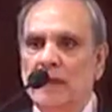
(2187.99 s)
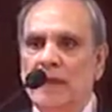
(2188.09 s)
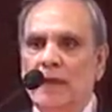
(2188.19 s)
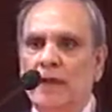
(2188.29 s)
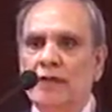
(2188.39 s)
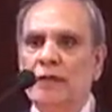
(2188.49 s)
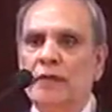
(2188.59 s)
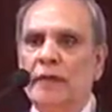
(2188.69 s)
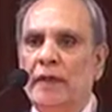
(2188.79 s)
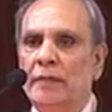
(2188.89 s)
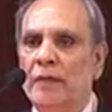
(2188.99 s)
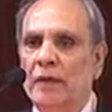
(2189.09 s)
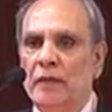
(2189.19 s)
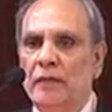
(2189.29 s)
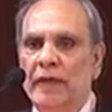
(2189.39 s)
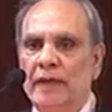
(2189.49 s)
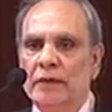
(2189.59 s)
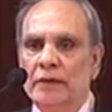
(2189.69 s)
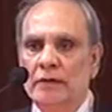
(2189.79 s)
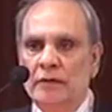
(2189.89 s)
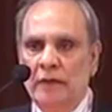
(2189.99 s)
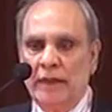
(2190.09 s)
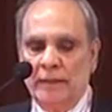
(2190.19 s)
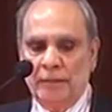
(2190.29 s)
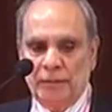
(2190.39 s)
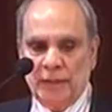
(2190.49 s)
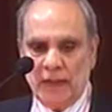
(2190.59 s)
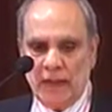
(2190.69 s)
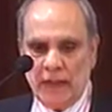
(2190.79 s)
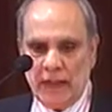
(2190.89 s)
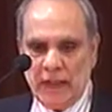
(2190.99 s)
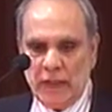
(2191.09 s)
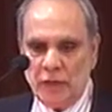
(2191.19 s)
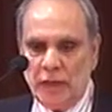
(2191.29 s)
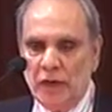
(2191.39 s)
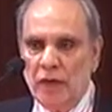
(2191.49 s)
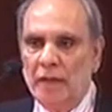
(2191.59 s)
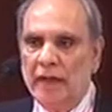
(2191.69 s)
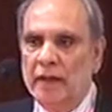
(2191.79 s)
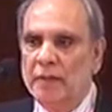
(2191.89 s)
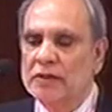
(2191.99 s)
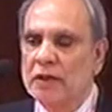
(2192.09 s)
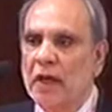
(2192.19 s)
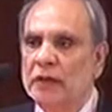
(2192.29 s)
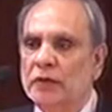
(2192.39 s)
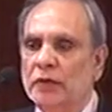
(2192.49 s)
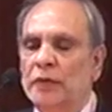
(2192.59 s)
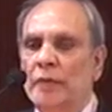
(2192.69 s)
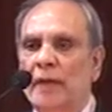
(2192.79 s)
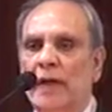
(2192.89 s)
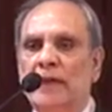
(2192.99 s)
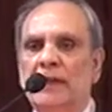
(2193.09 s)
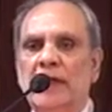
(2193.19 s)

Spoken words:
who are listening to him very attentively. Followed by Mr. Katju, a